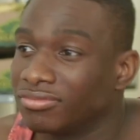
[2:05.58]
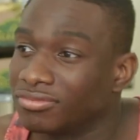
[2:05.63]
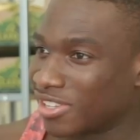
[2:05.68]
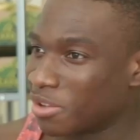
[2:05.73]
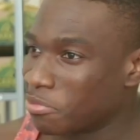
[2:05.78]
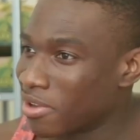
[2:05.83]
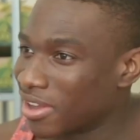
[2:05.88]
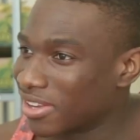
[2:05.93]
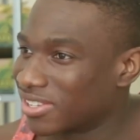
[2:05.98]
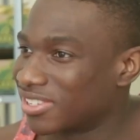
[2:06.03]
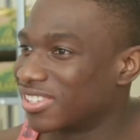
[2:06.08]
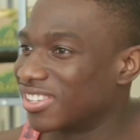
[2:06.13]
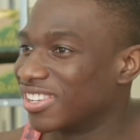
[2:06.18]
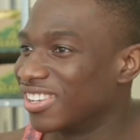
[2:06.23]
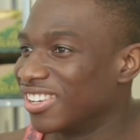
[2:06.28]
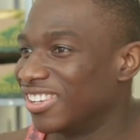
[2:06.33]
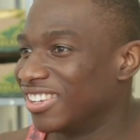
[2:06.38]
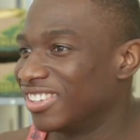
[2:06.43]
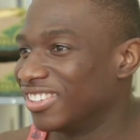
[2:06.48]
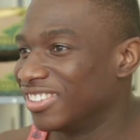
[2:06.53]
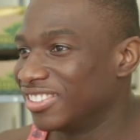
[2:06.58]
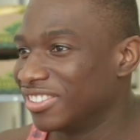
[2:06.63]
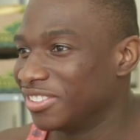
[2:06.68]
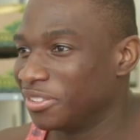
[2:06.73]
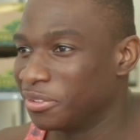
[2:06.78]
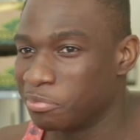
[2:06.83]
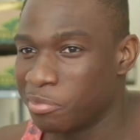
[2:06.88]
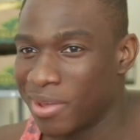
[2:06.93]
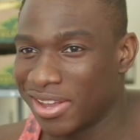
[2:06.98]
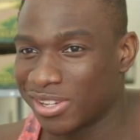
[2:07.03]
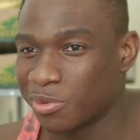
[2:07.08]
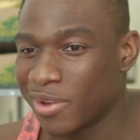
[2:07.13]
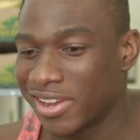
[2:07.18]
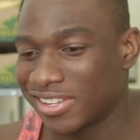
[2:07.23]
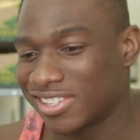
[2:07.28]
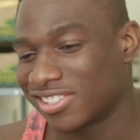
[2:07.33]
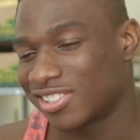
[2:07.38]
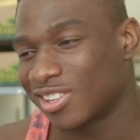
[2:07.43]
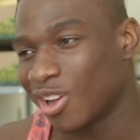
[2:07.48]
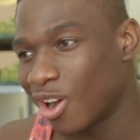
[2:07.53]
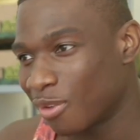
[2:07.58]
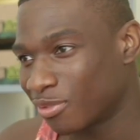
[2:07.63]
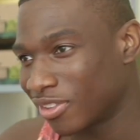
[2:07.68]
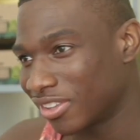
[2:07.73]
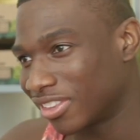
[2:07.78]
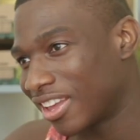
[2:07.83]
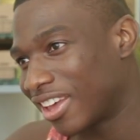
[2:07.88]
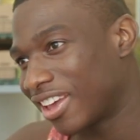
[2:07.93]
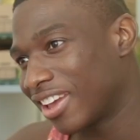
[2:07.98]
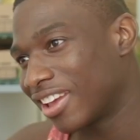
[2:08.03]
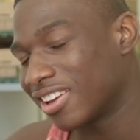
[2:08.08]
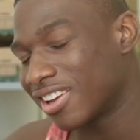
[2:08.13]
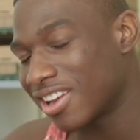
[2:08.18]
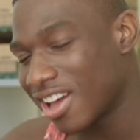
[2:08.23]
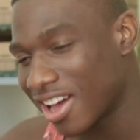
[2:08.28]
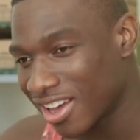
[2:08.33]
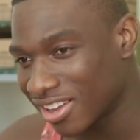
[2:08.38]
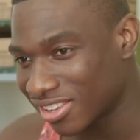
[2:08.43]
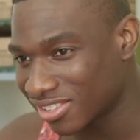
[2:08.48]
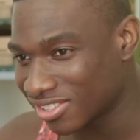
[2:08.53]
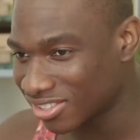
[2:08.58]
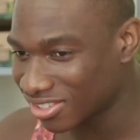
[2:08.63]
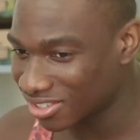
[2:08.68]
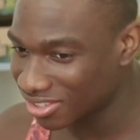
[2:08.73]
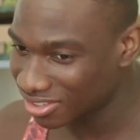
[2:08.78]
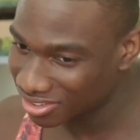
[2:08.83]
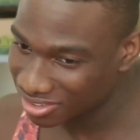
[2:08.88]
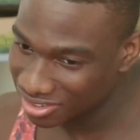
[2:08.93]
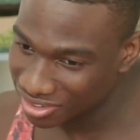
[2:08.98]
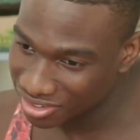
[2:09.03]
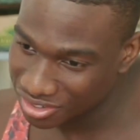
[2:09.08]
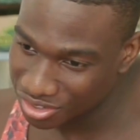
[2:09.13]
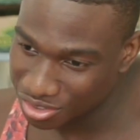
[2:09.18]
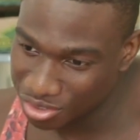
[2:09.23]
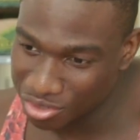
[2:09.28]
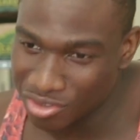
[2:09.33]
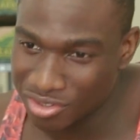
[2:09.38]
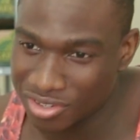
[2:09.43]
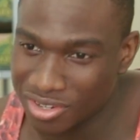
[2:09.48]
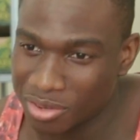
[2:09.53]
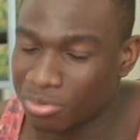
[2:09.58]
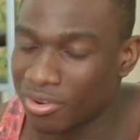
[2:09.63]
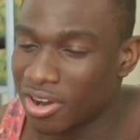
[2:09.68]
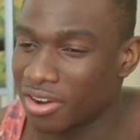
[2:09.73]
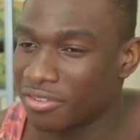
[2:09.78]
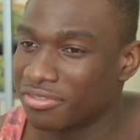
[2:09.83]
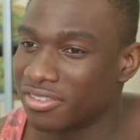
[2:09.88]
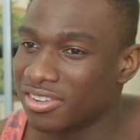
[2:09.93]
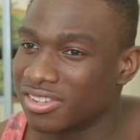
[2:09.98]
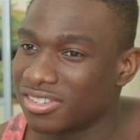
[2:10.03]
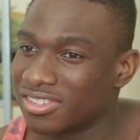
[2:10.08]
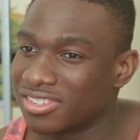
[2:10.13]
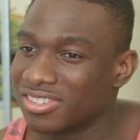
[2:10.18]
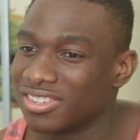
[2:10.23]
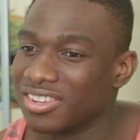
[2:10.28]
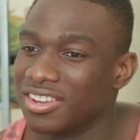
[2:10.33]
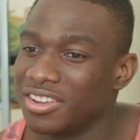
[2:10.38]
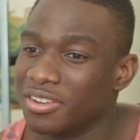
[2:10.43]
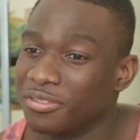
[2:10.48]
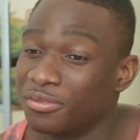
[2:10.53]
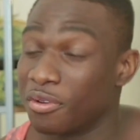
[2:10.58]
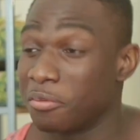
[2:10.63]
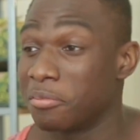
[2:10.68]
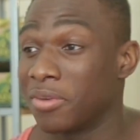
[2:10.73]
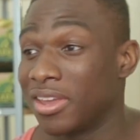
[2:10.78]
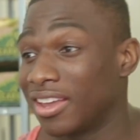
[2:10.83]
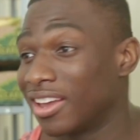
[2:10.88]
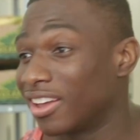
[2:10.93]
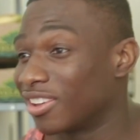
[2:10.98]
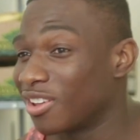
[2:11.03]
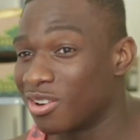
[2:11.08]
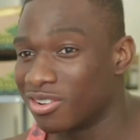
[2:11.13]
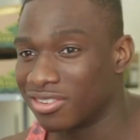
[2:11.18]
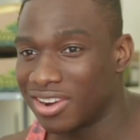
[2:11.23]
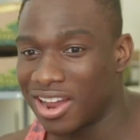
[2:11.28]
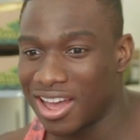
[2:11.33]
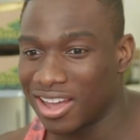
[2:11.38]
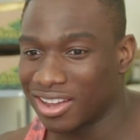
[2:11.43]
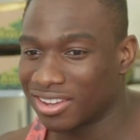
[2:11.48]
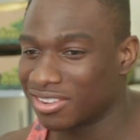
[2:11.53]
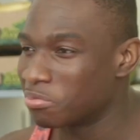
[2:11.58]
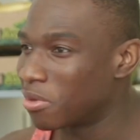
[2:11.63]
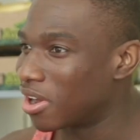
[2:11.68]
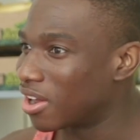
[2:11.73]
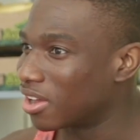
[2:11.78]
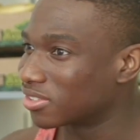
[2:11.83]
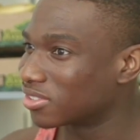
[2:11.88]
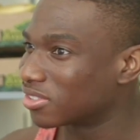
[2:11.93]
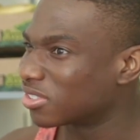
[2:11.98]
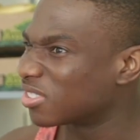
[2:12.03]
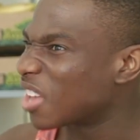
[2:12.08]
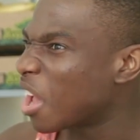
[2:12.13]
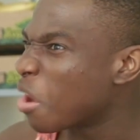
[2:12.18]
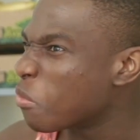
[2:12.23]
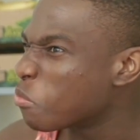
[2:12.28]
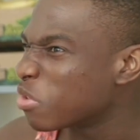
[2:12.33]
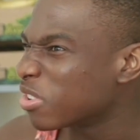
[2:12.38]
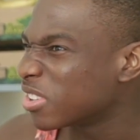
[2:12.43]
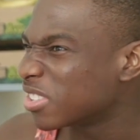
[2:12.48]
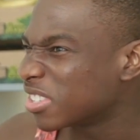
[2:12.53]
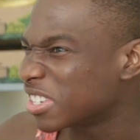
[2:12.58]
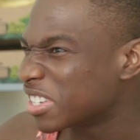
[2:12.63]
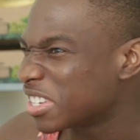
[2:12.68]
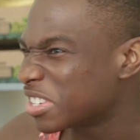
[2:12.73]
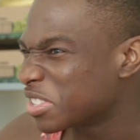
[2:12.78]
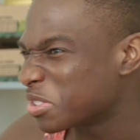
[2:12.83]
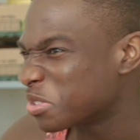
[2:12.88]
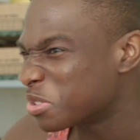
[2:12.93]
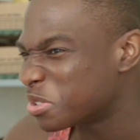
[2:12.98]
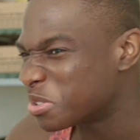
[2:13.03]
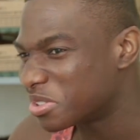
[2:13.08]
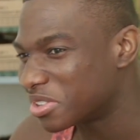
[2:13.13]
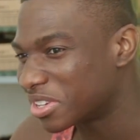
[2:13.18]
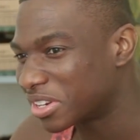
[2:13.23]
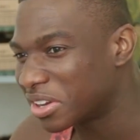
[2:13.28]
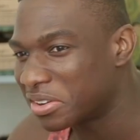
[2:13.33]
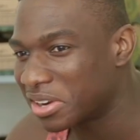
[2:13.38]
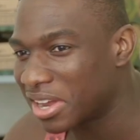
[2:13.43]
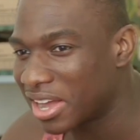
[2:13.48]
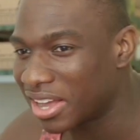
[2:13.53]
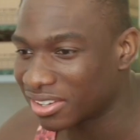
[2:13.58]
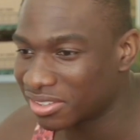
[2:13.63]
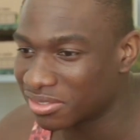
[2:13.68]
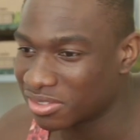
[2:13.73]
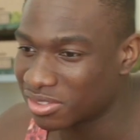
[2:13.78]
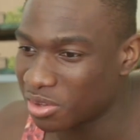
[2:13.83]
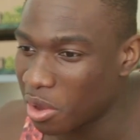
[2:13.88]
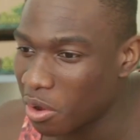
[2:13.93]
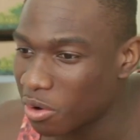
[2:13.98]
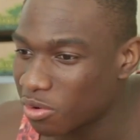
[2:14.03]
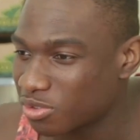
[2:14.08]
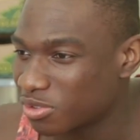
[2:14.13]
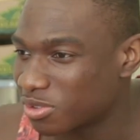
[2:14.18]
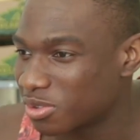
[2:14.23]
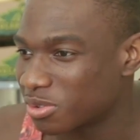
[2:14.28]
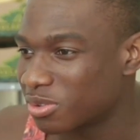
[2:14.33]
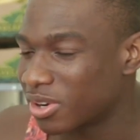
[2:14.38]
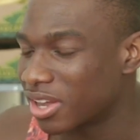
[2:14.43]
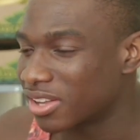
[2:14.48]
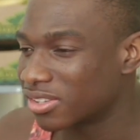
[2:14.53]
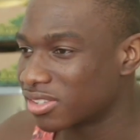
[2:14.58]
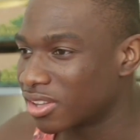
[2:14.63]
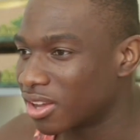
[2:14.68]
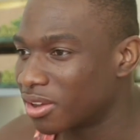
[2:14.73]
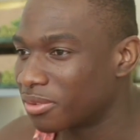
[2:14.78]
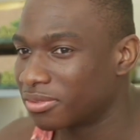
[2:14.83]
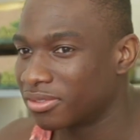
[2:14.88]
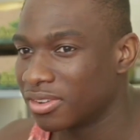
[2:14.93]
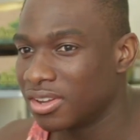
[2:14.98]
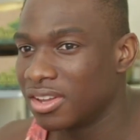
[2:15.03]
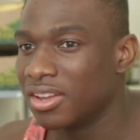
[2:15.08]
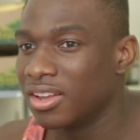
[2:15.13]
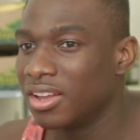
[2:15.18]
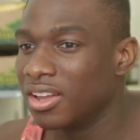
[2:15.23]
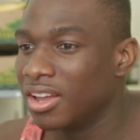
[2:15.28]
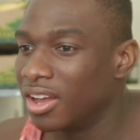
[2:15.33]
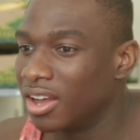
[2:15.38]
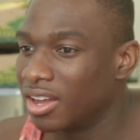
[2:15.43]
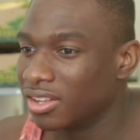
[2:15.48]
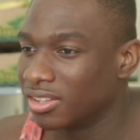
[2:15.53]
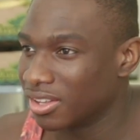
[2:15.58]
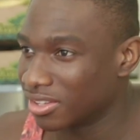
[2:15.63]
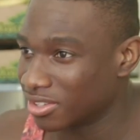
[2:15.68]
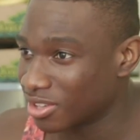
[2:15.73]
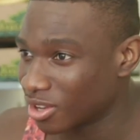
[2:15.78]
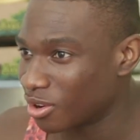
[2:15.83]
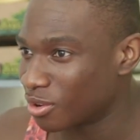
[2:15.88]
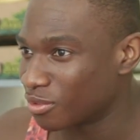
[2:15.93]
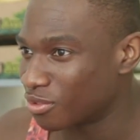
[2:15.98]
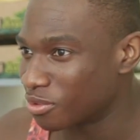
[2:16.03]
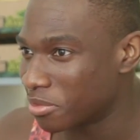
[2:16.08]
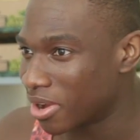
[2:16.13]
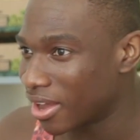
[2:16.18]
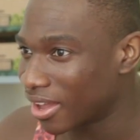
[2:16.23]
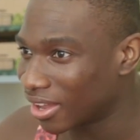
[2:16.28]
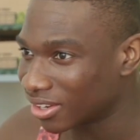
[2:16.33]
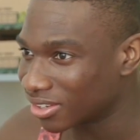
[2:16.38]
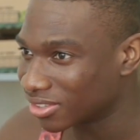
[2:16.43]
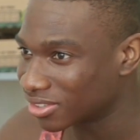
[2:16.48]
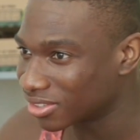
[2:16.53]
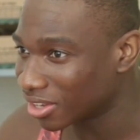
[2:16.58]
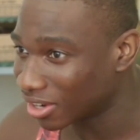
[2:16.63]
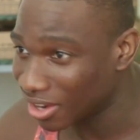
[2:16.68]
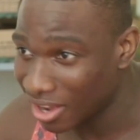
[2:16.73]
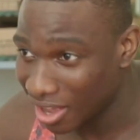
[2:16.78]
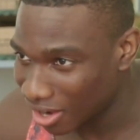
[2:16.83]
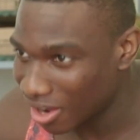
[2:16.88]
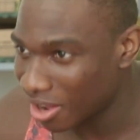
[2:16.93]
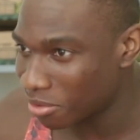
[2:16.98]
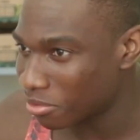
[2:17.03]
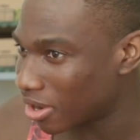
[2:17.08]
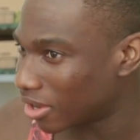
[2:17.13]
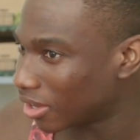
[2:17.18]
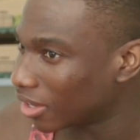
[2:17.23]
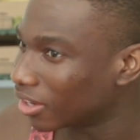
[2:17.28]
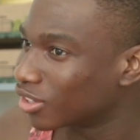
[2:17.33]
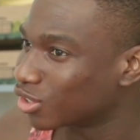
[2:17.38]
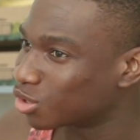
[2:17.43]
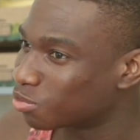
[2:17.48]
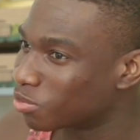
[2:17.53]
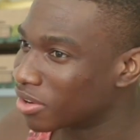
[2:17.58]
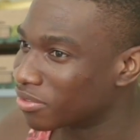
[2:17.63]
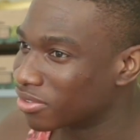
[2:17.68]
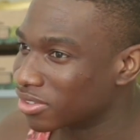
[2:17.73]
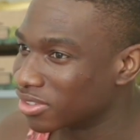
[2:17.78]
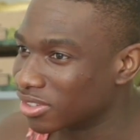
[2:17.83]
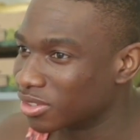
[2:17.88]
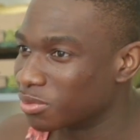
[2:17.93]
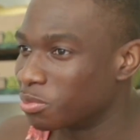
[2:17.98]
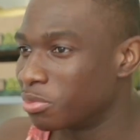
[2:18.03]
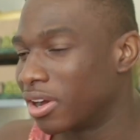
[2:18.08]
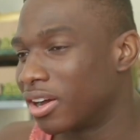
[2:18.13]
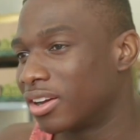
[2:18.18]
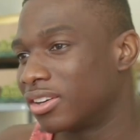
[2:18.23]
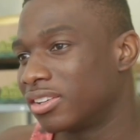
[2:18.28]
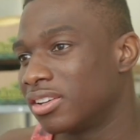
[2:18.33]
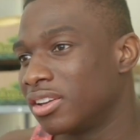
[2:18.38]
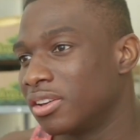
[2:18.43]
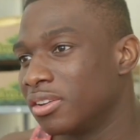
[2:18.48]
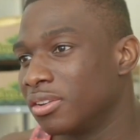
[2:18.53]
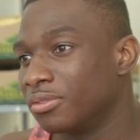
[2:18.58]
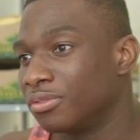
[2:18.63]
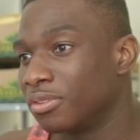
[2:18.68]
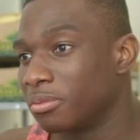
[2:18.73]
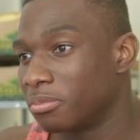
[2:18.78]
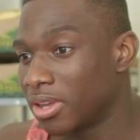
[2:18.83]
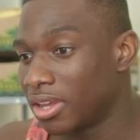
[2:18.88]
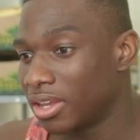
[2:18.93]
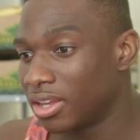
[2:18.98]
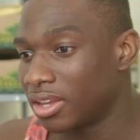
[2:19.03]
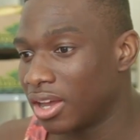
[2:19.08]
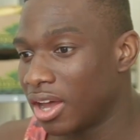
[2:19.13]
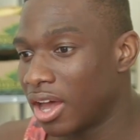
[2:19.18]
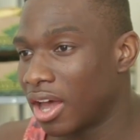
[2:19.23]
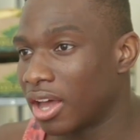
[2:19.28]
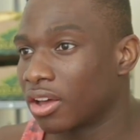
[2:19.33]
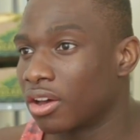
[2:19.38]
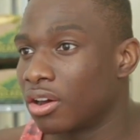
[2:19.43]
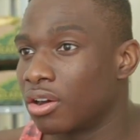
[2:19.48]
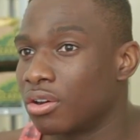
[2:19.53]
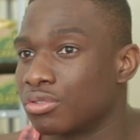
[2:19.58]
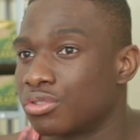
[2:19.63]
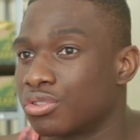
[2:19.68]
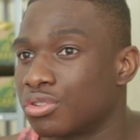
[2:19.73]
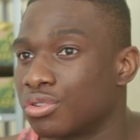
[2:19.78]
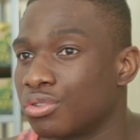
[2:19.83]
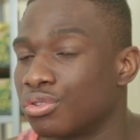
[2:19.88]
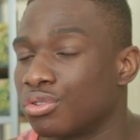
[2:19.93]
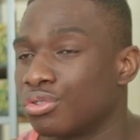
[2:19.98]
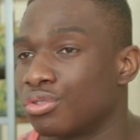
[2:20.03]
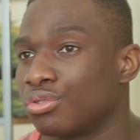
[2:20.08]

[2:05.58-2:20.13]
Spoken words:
The best way to start the day, a nice juicy breakfast. For me, I don't like sandwiches or I don't like toast and all that stuff. Than to go for my eggs. So I like my English breakfast, but for me, I go to